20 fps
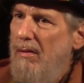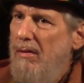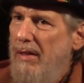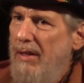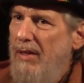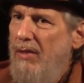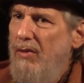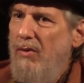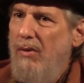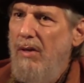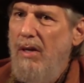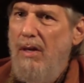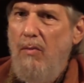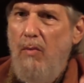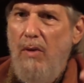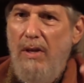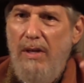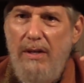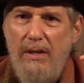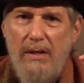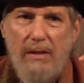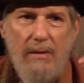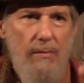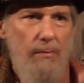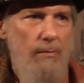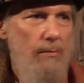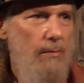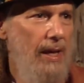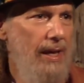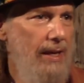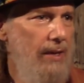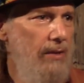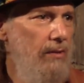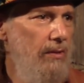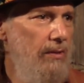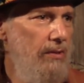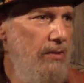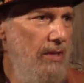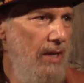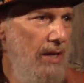Indra wanted a
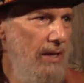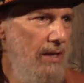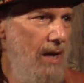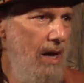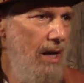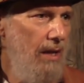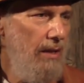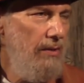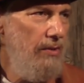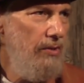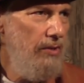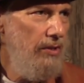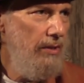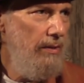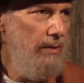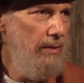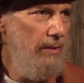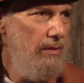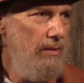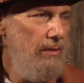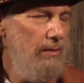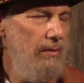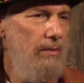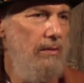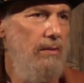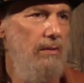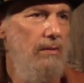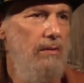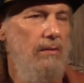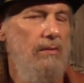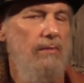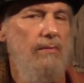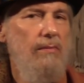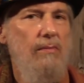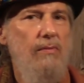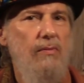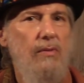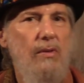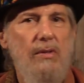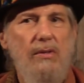male psychology
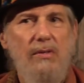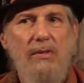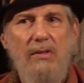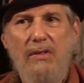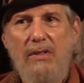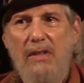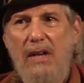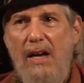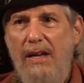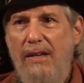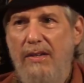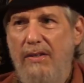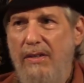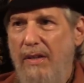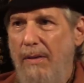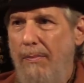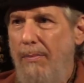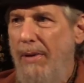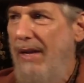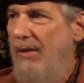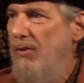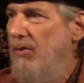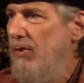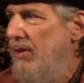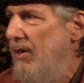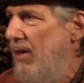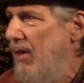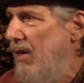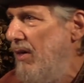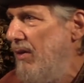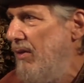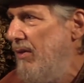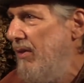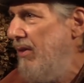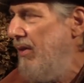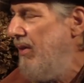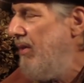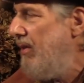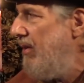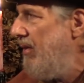for society, a
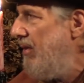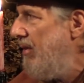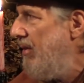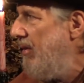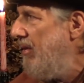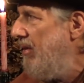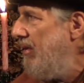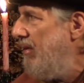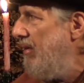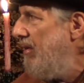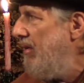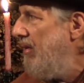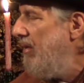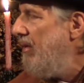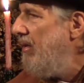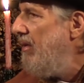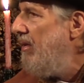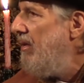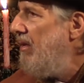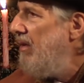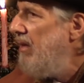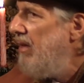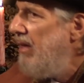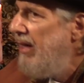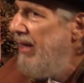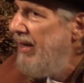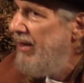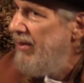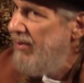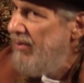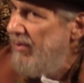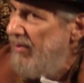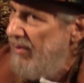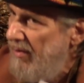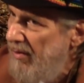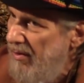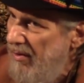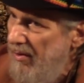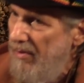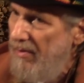patriarchy. And
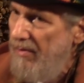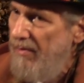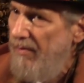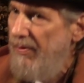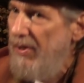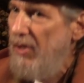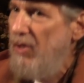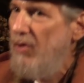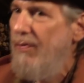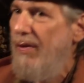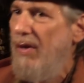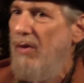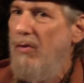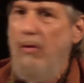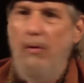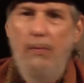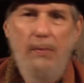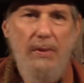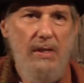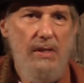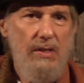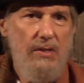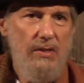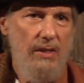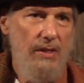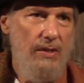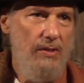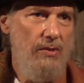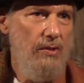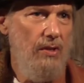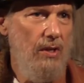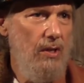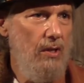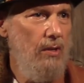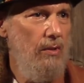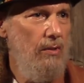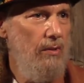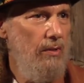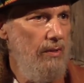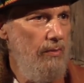Vishvarupa said,
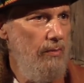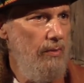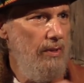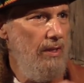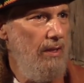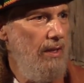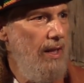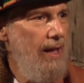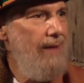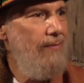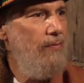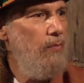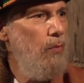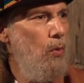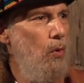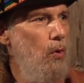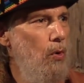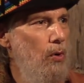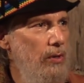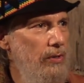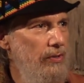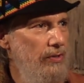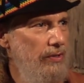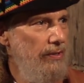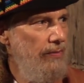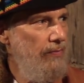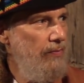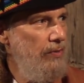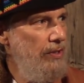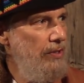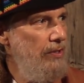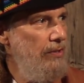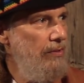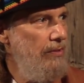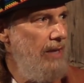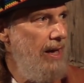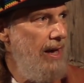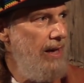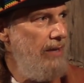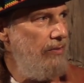no, we'll have wars if we do
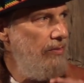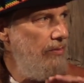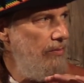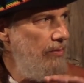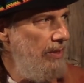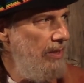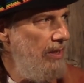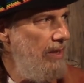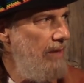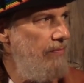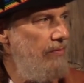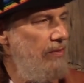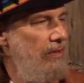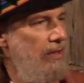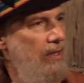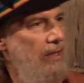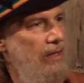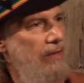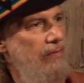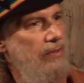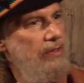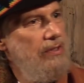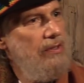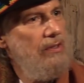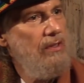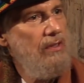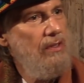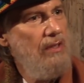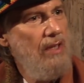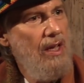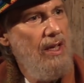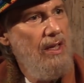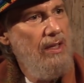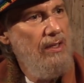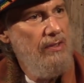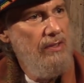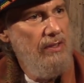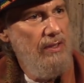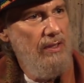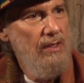that. We have to have a
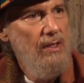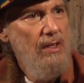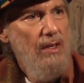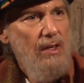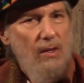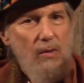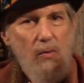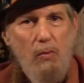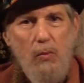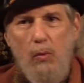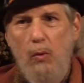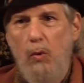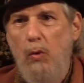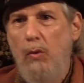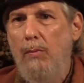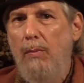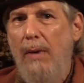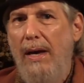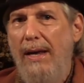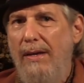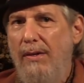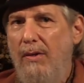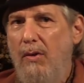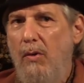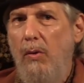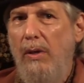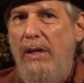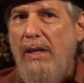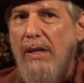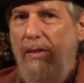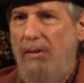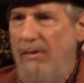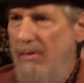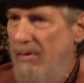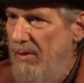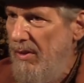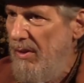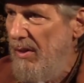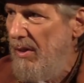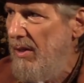society ruled by a
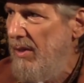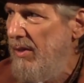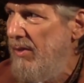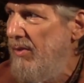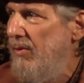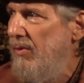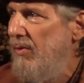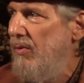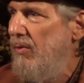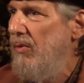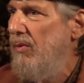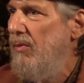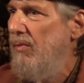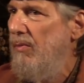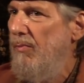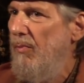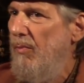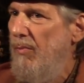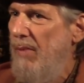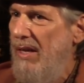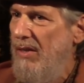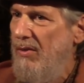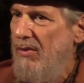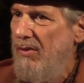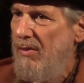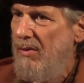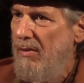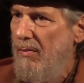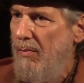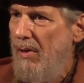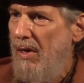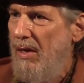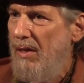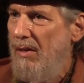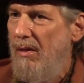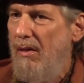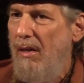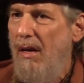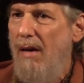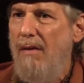queen and based
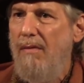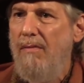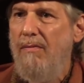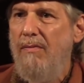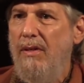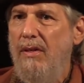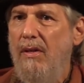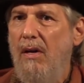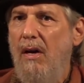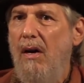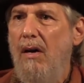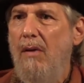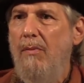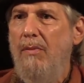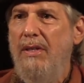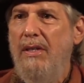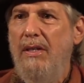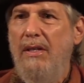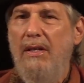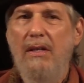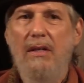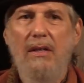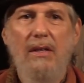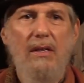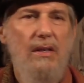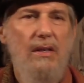upon love and harmony.